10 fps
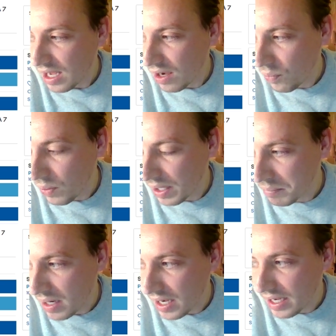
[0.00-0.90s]
when
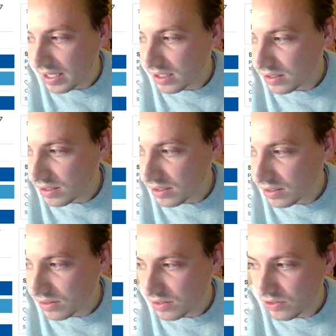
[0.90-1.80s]
my...
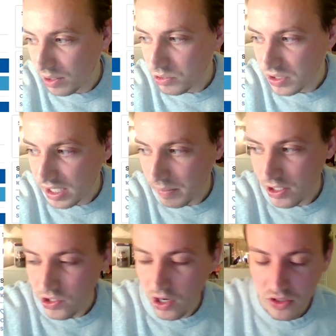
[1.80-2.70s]
Sorry, I'm just getting my
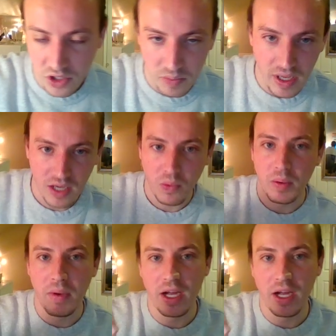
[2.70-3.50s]
Charizard back. When my